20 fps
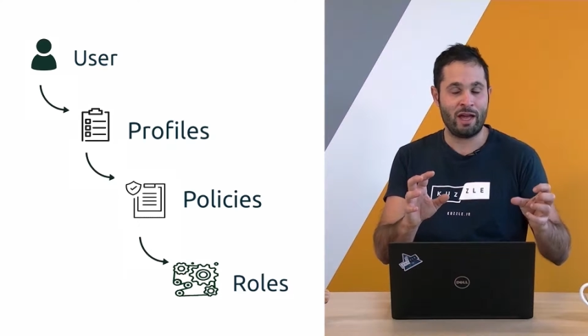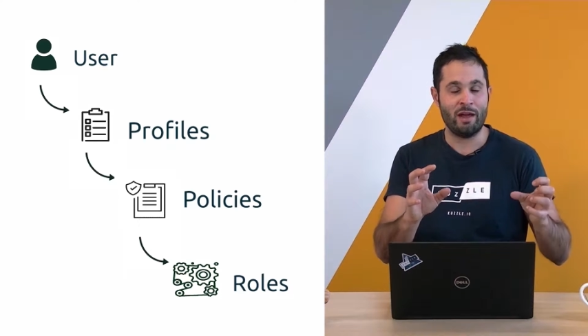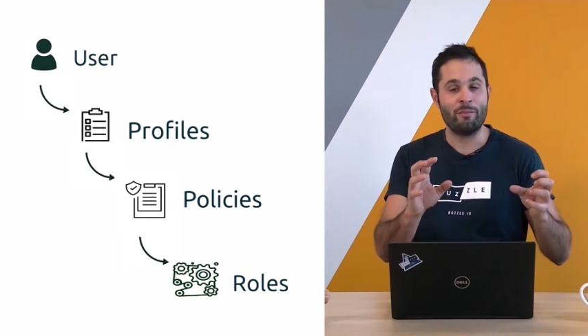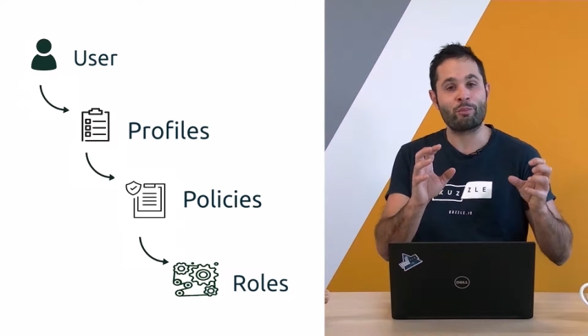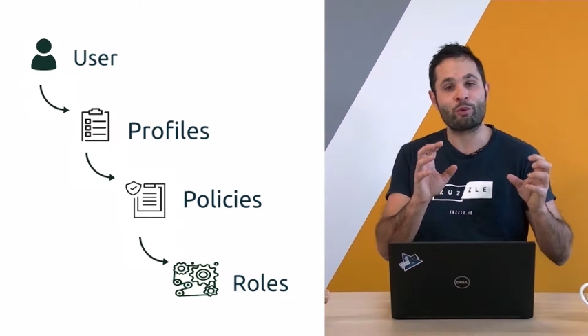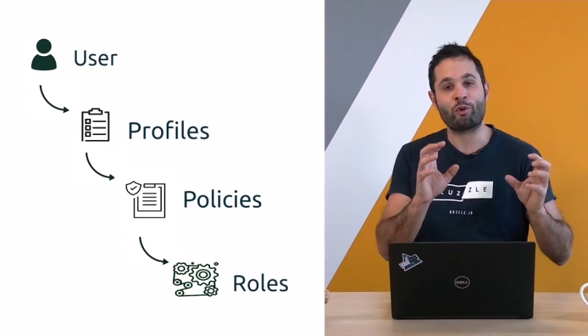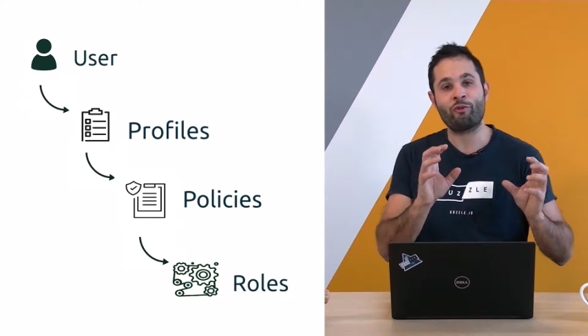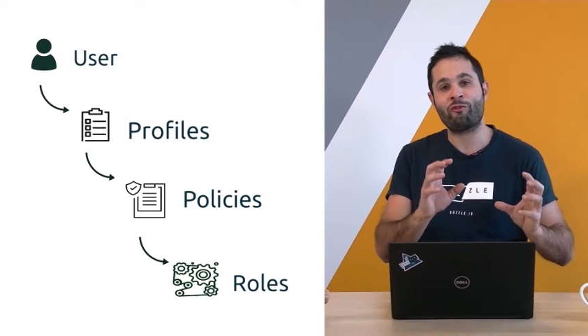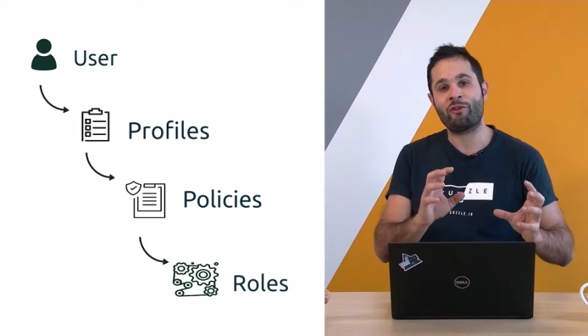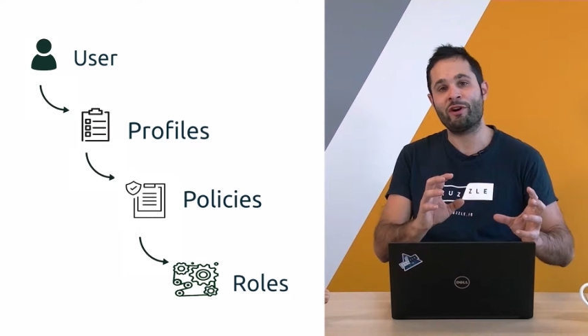
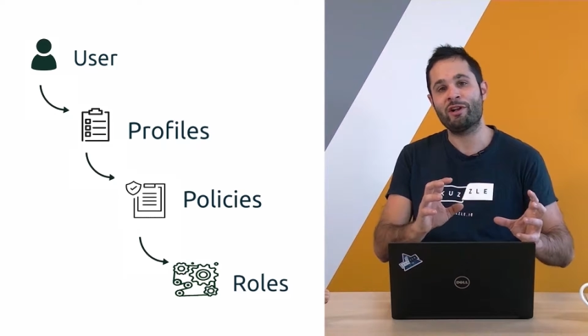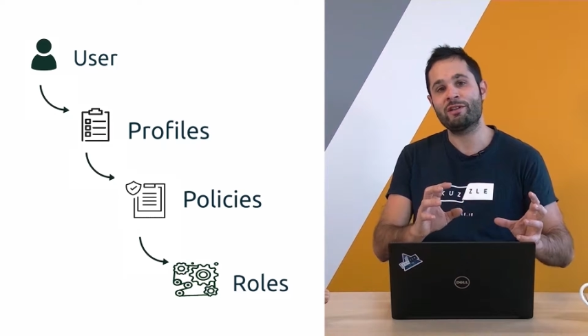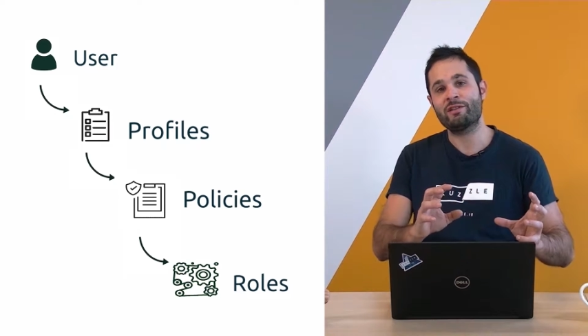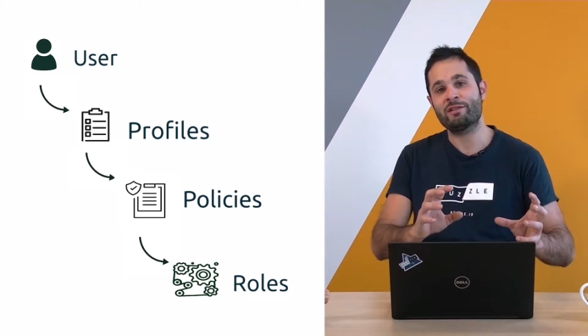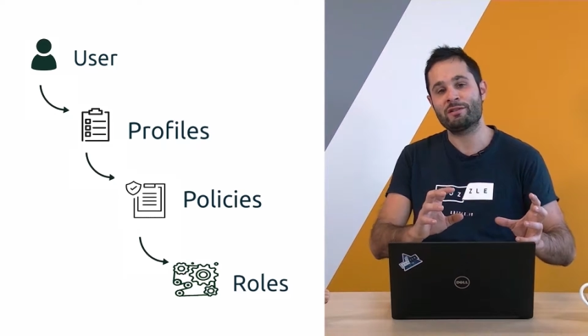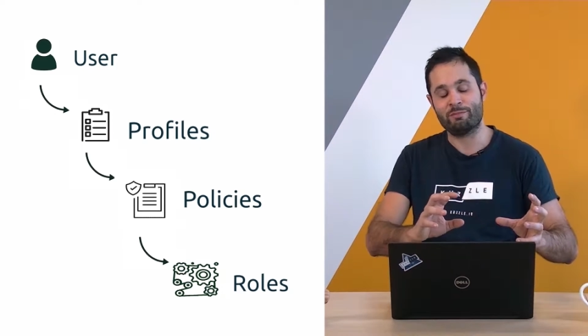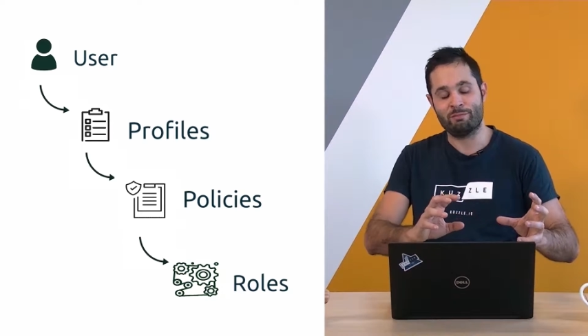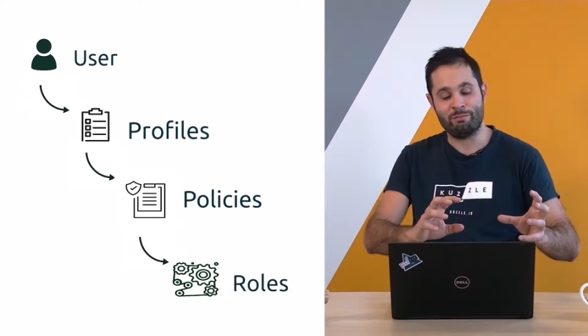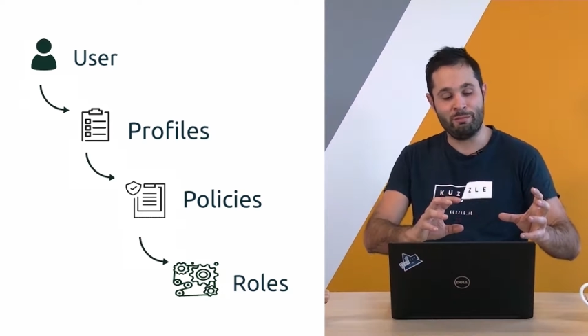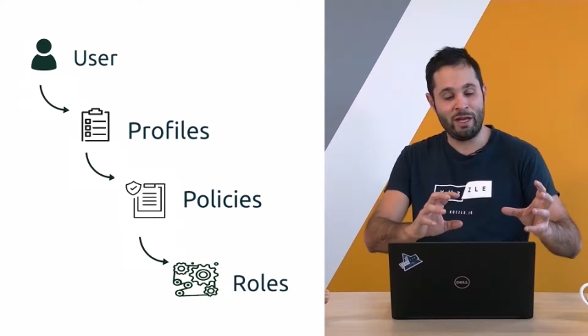and
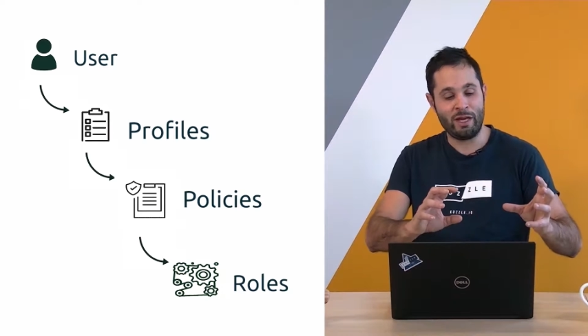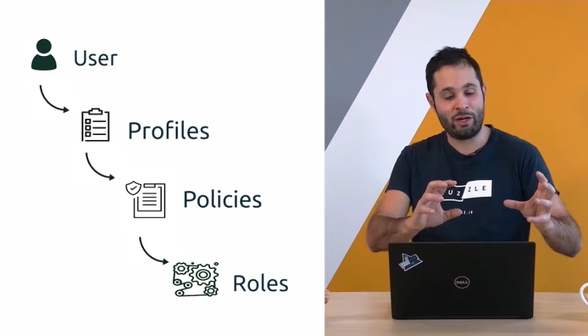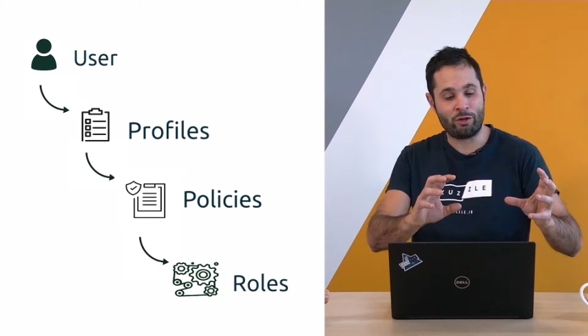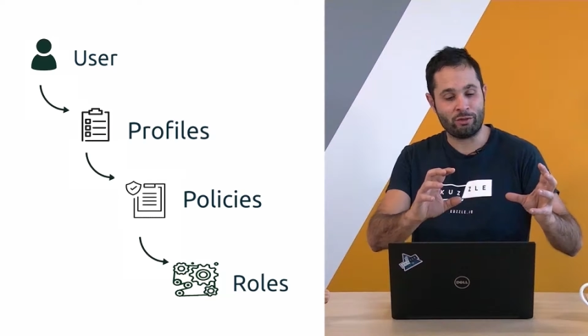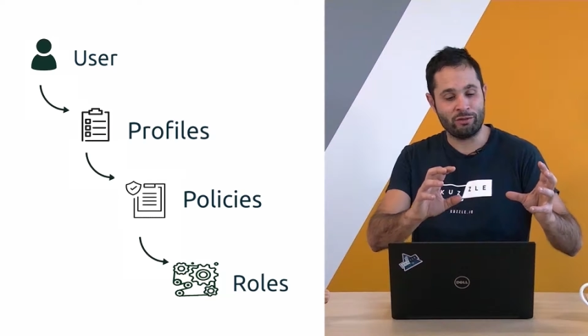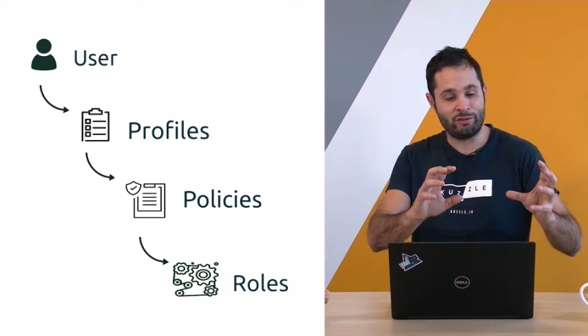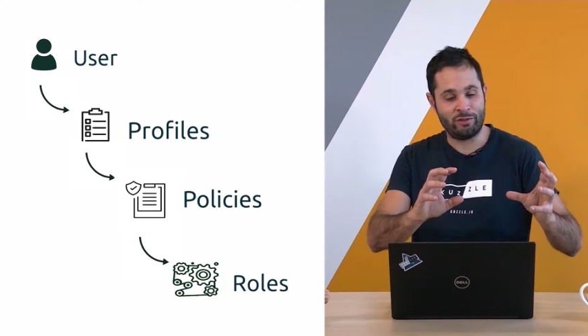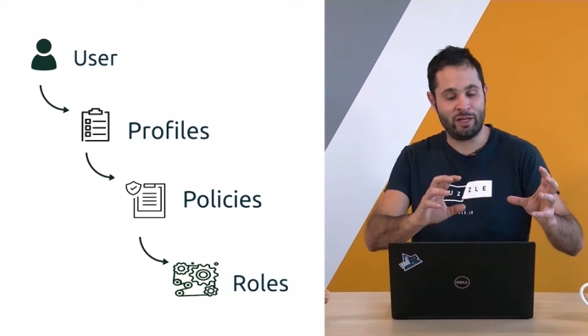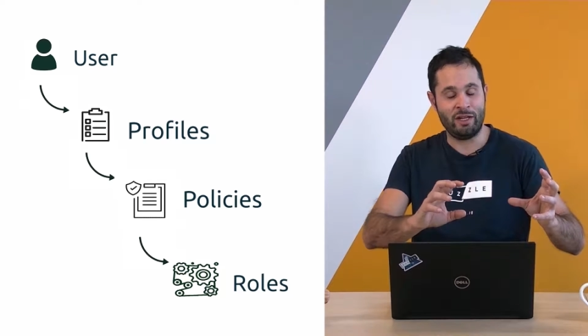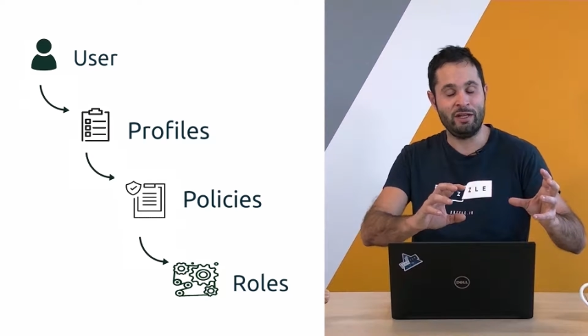profiles may
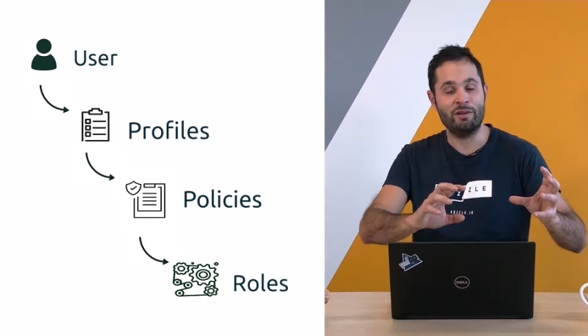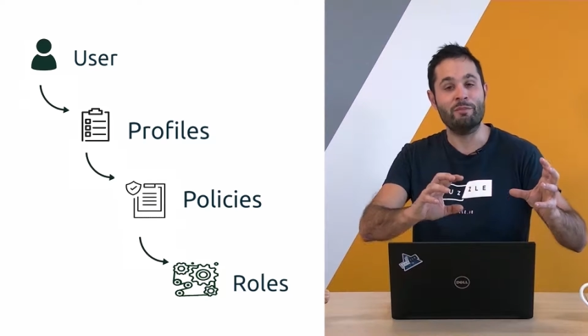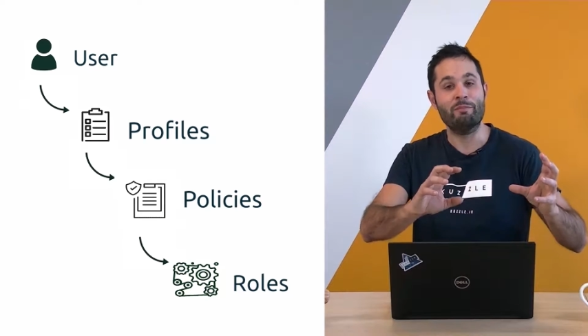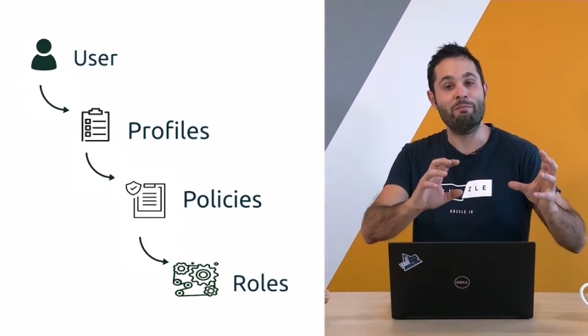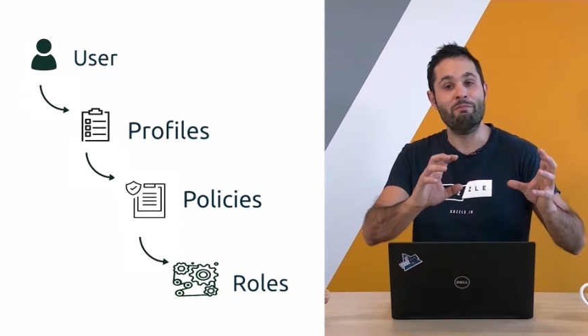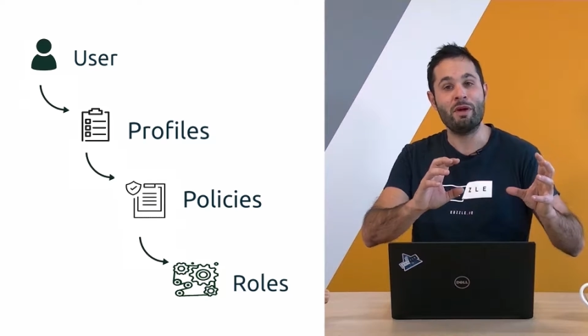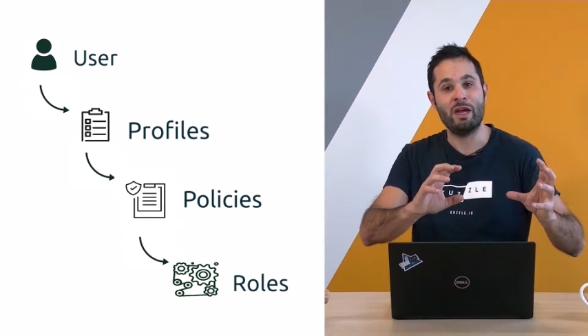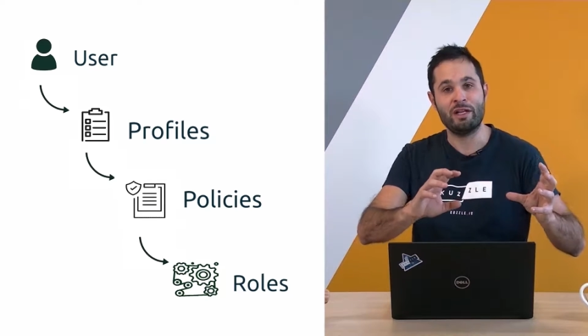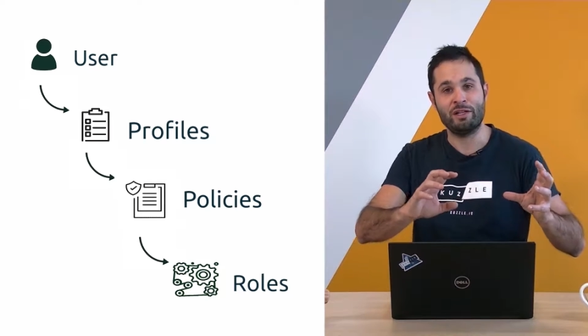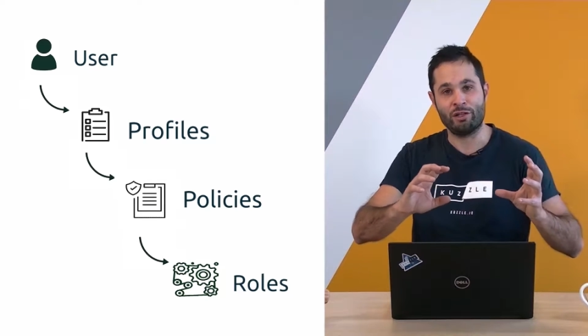contain
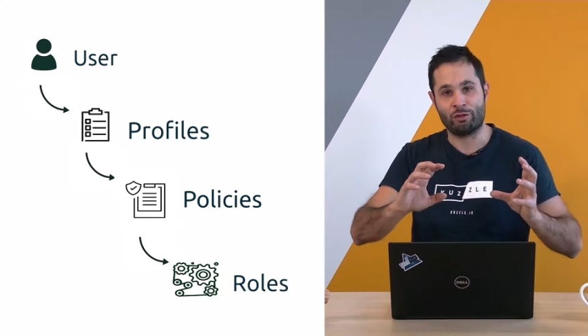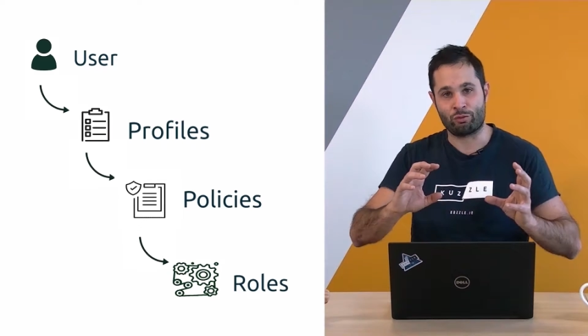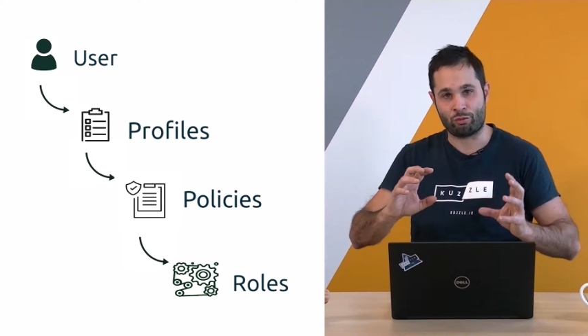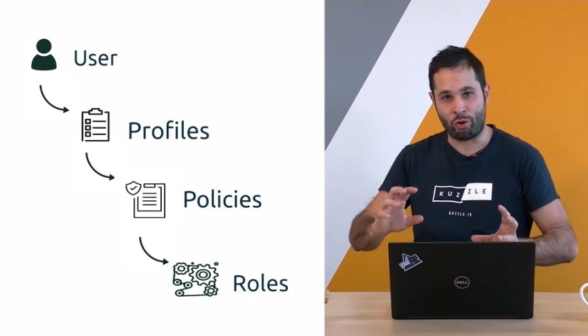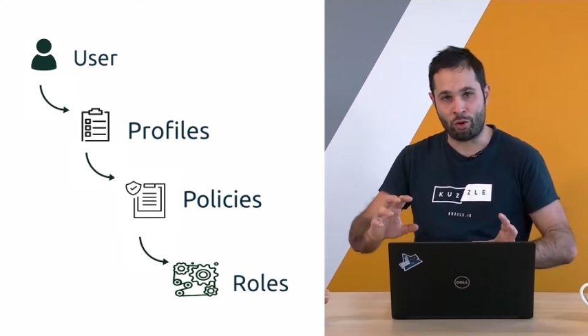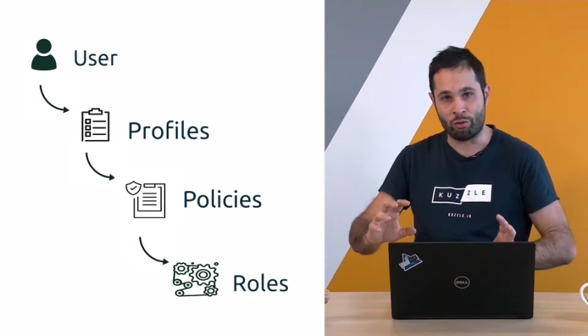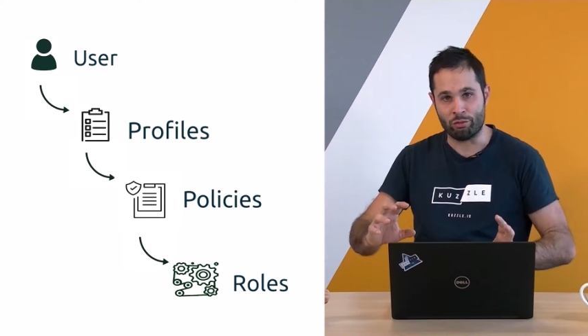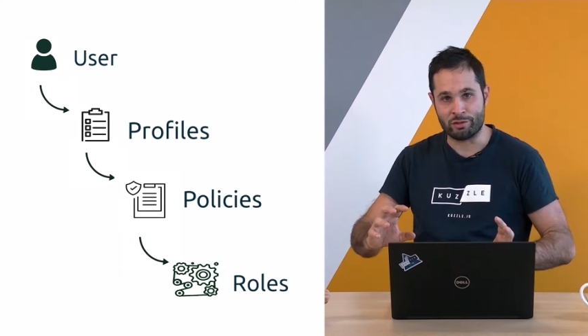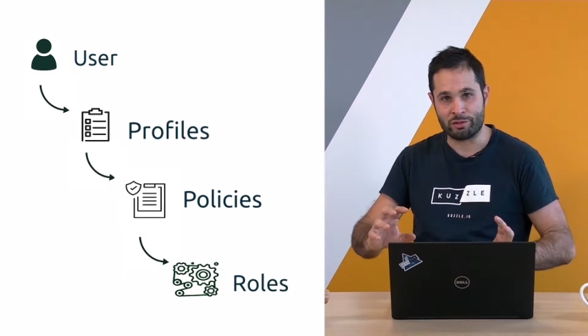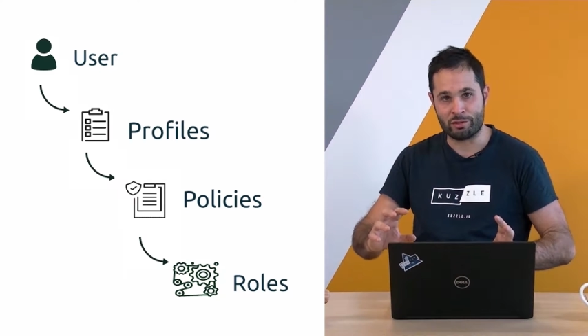many
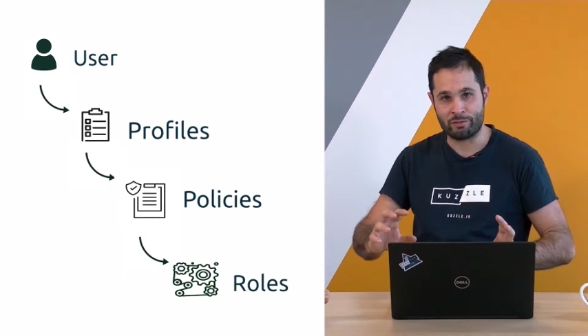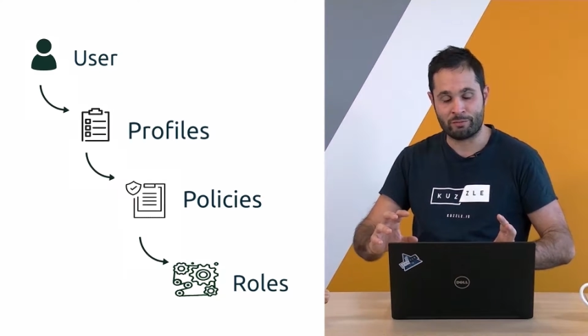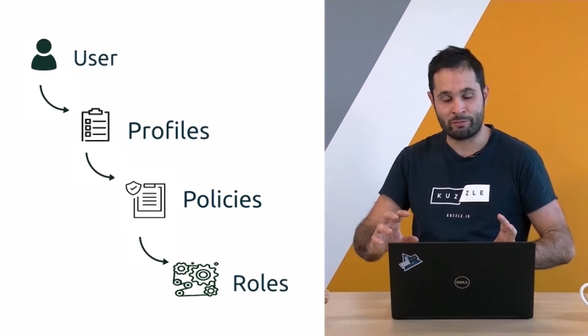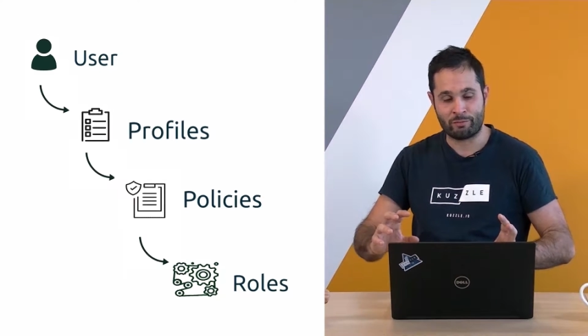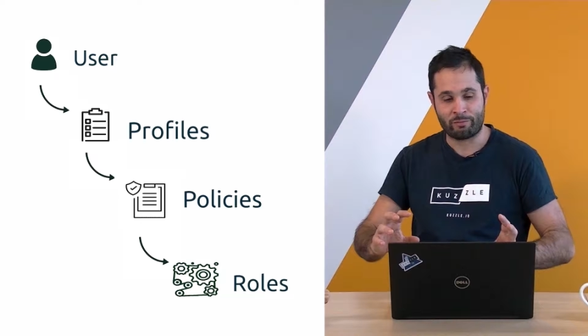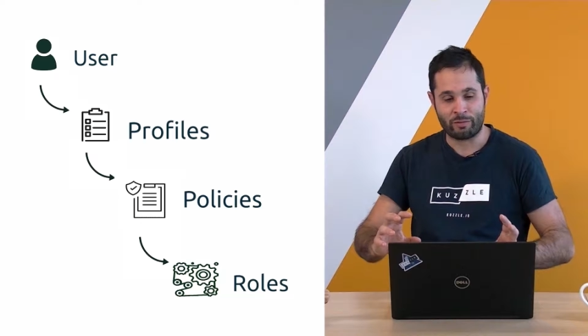roles,